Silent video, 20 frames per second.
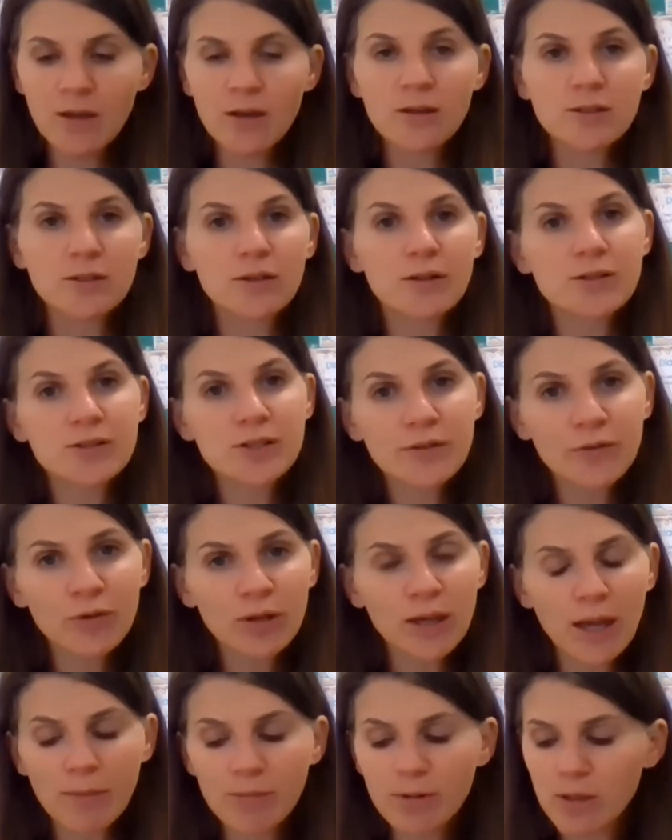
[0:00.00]
So there's our
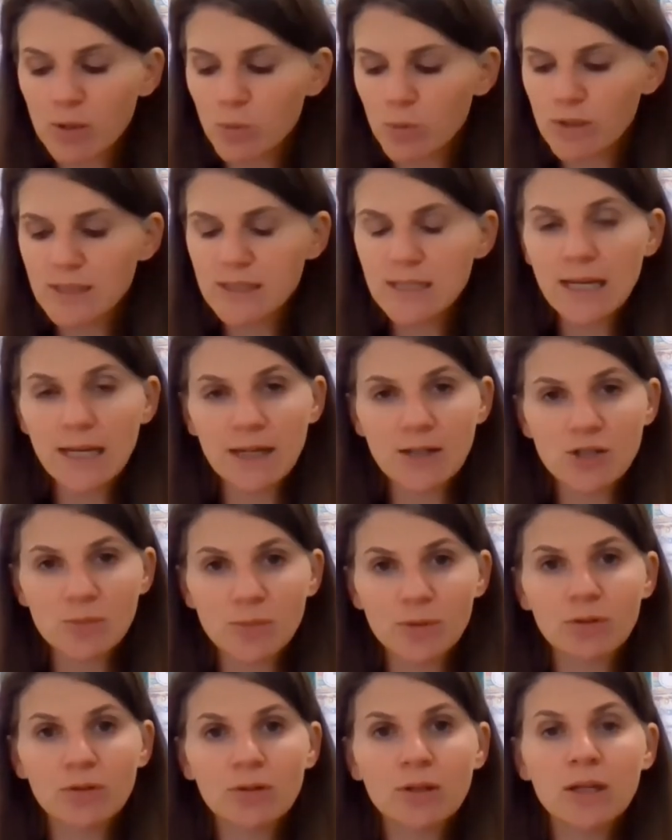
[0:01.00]
vocabulary word
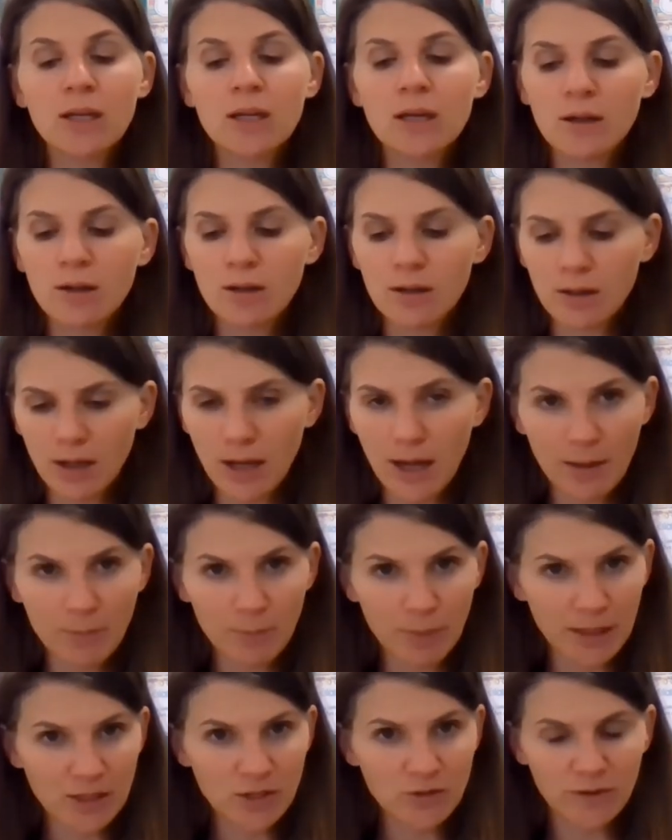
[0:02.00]
tangible on
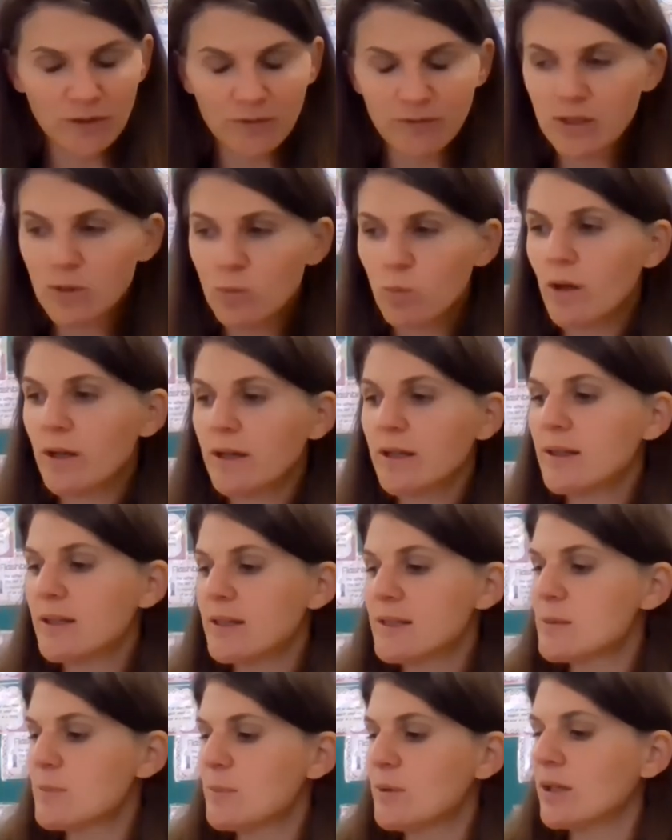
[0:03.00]
page 51 in
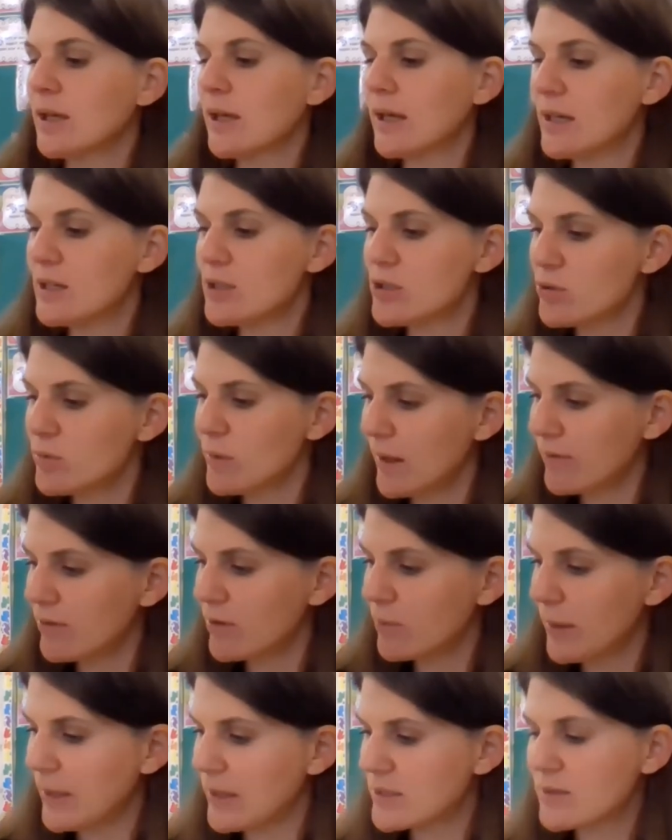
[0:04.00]
this book, and I do have the
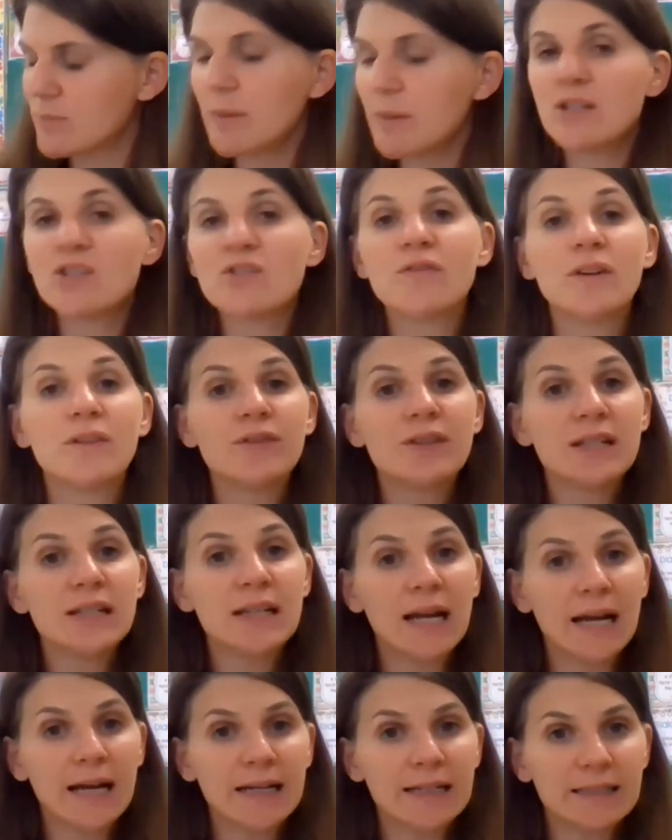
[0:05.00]
page, page
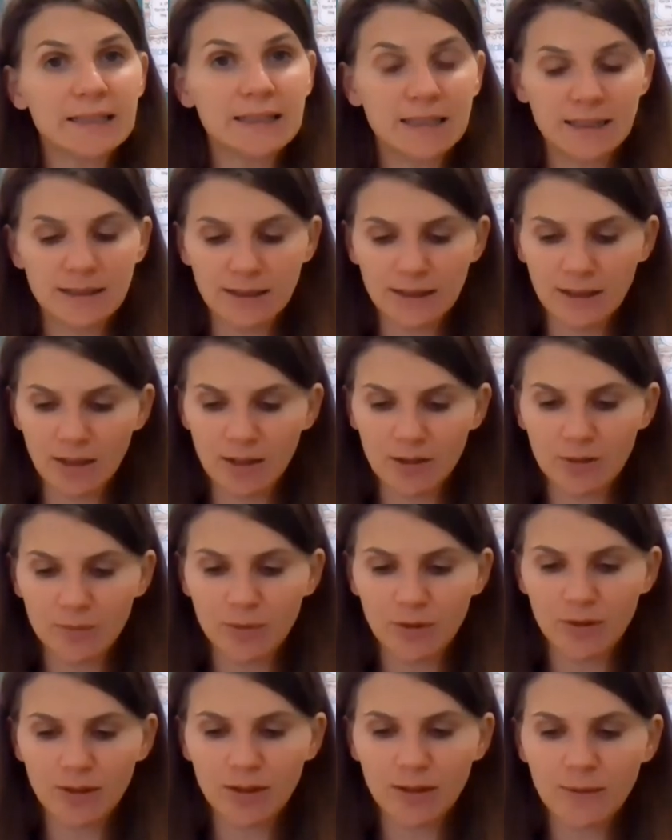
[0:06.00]
59 in the other
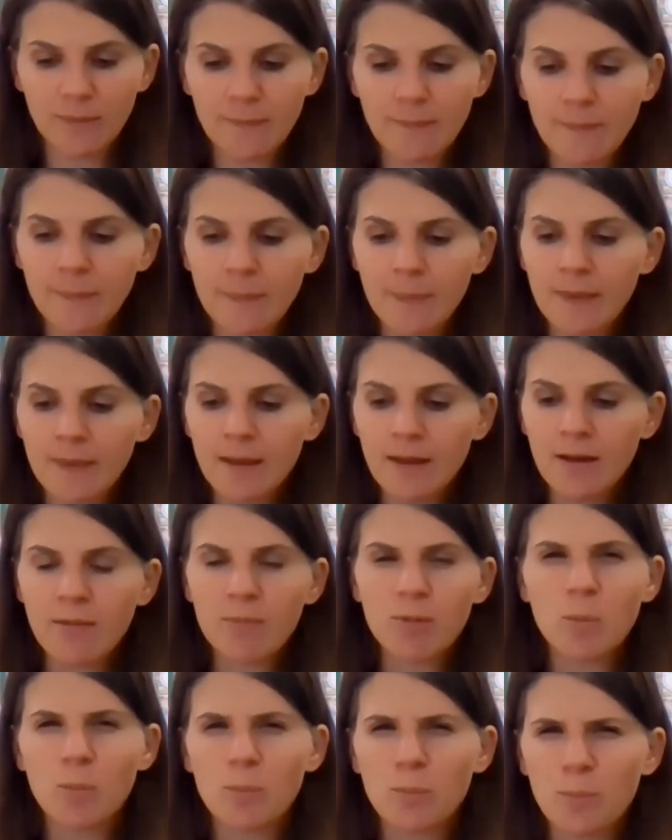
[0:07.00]
book.
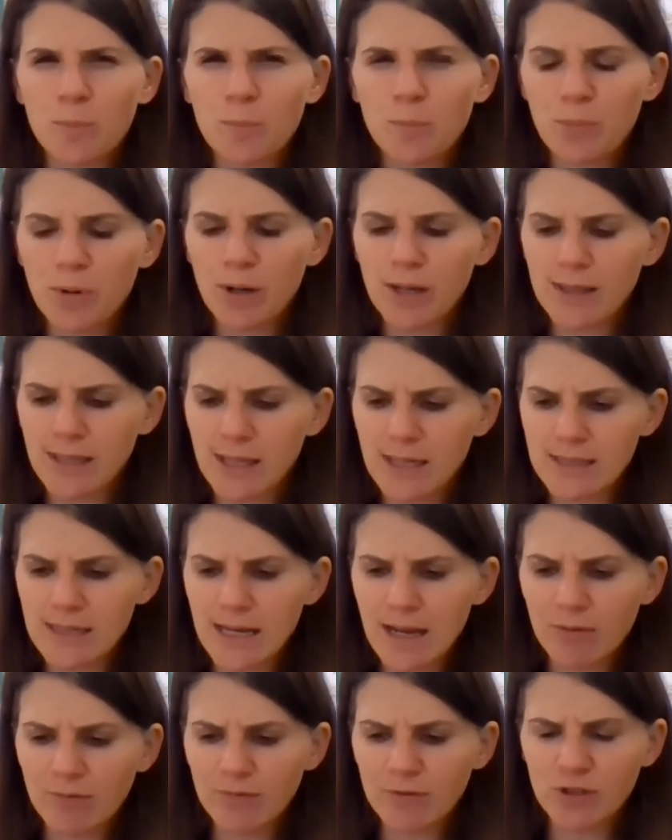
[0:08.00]
I'm gonna break that
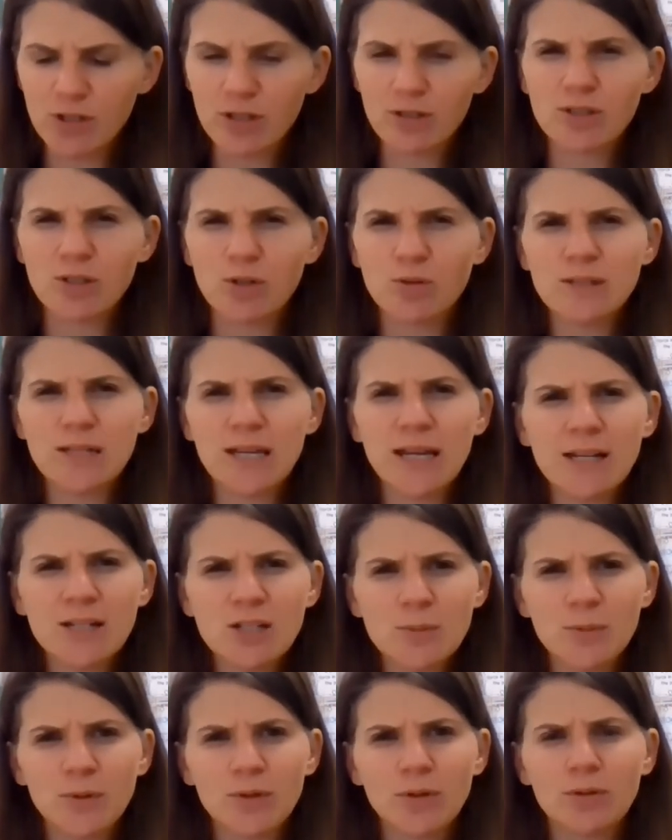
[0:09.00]
down for, so
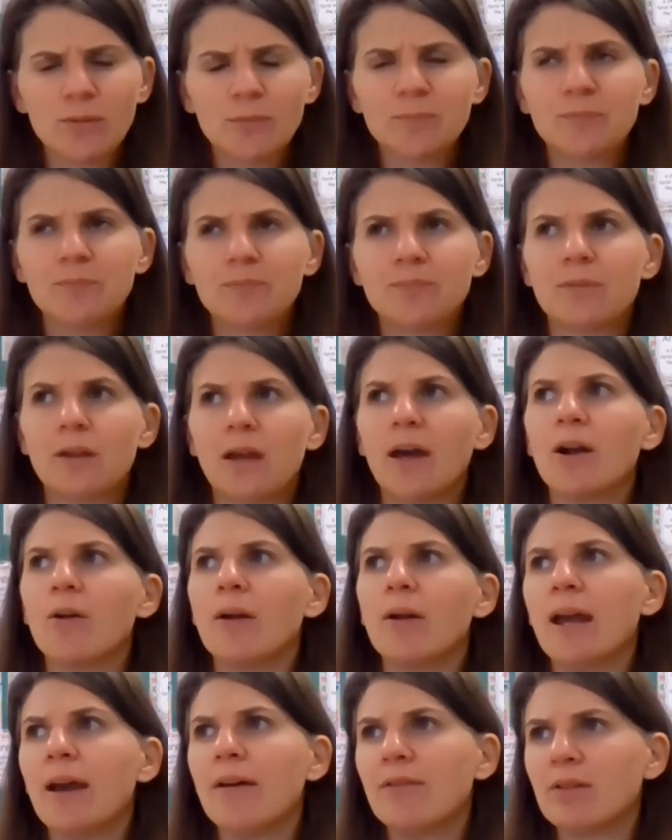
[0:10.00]
tangible, I don't
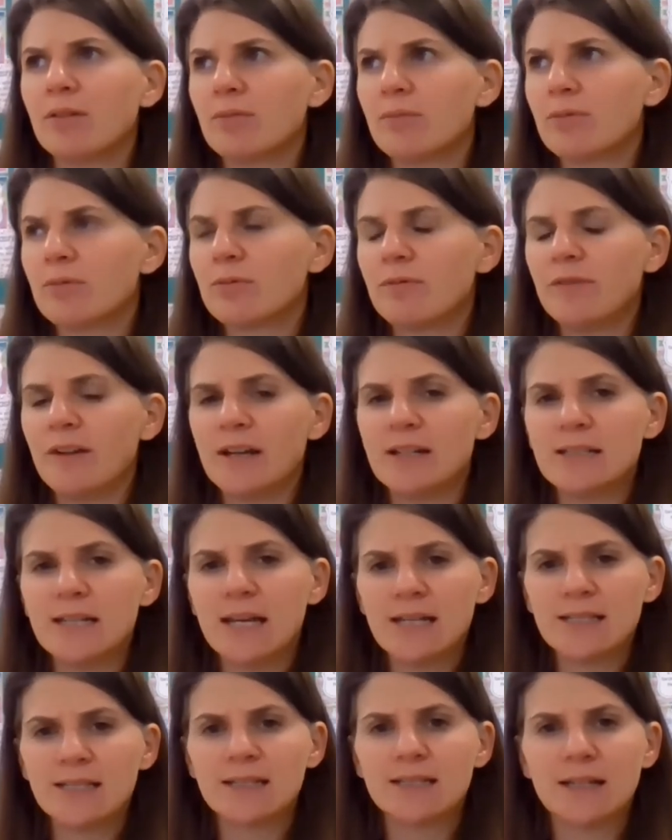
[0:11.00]
have a
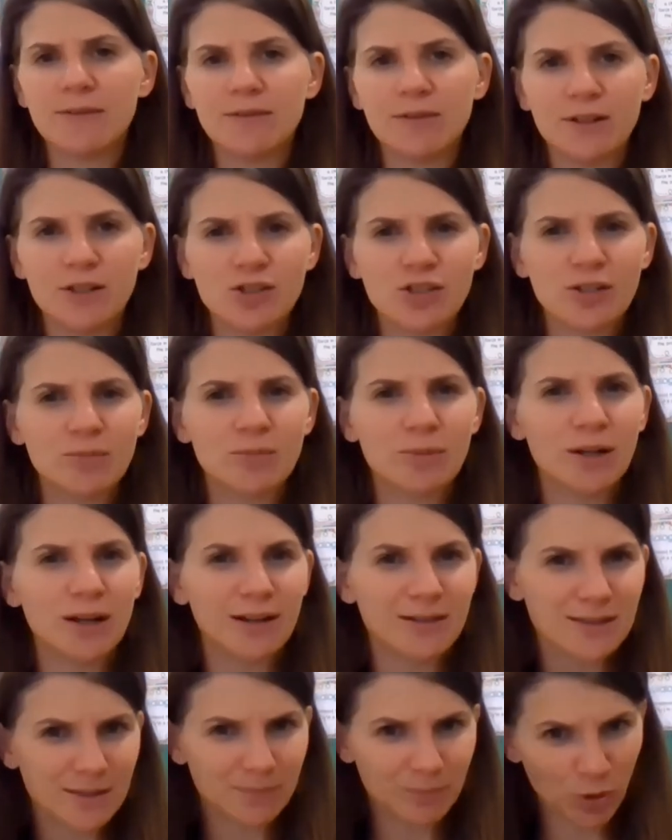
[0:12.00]
fantastic definition, but
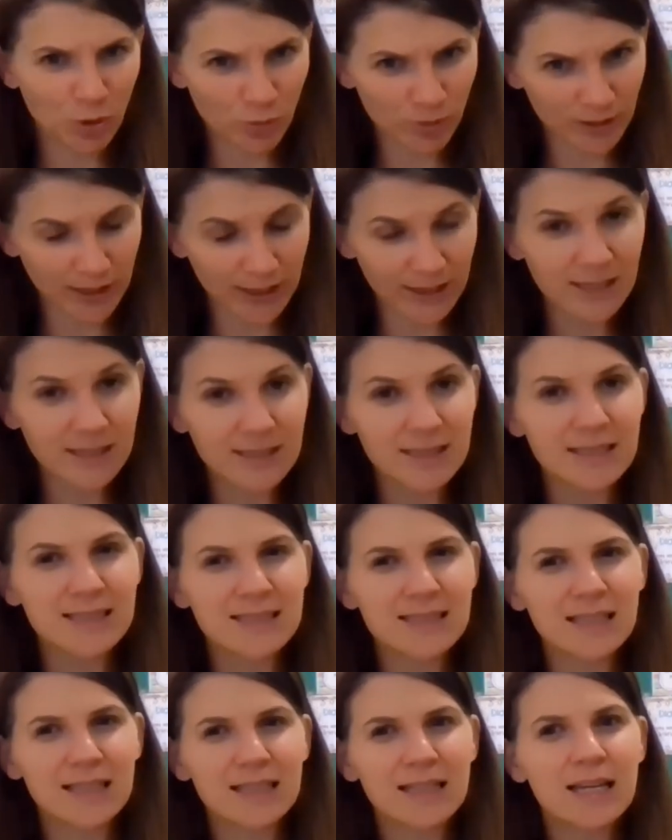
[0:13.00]
as I'm going like this,
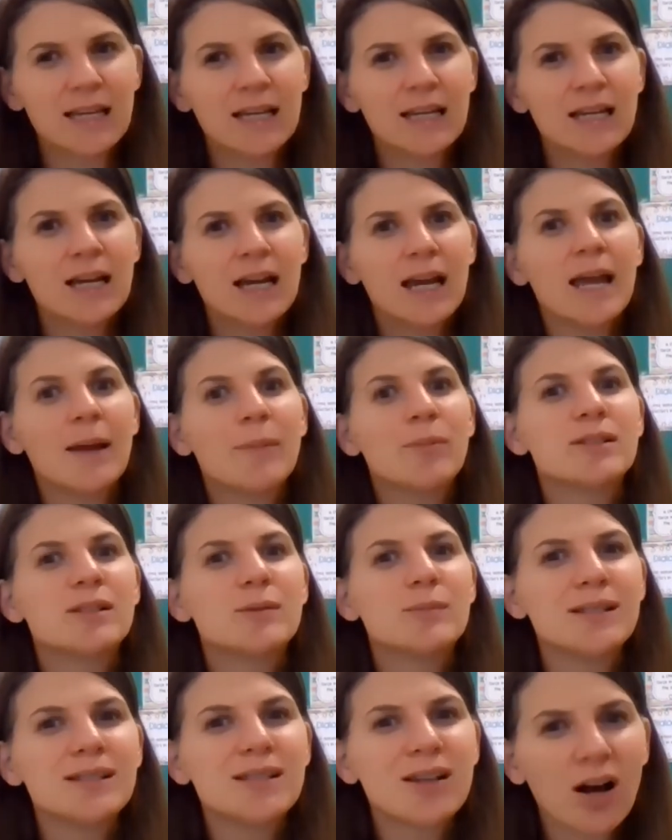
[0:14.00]
it's like able to
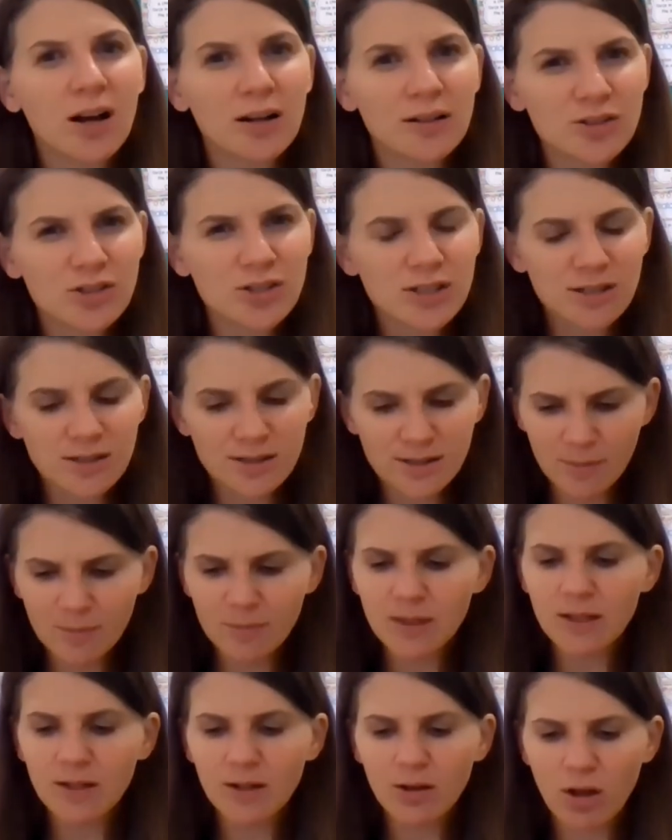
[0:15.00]
be touched,
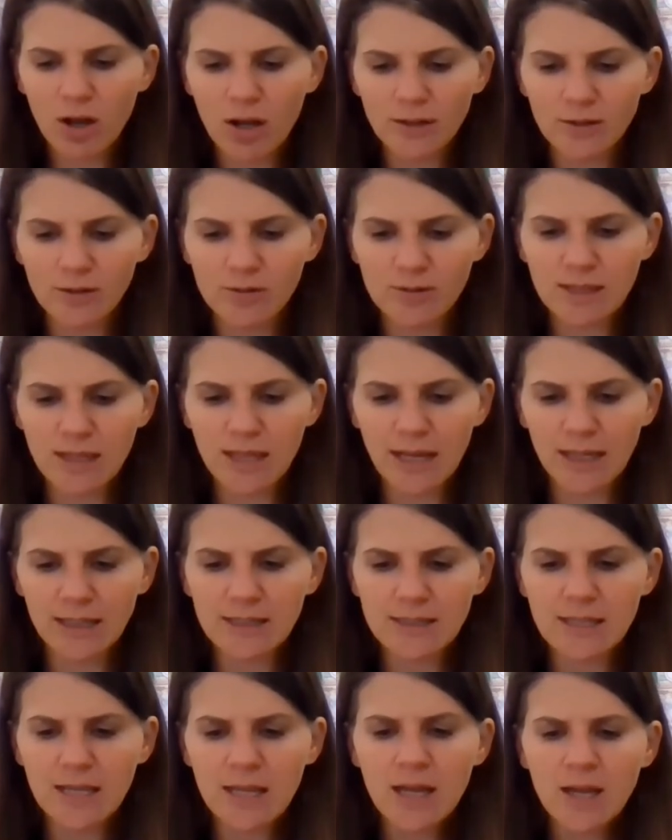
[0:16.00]
something along those lines.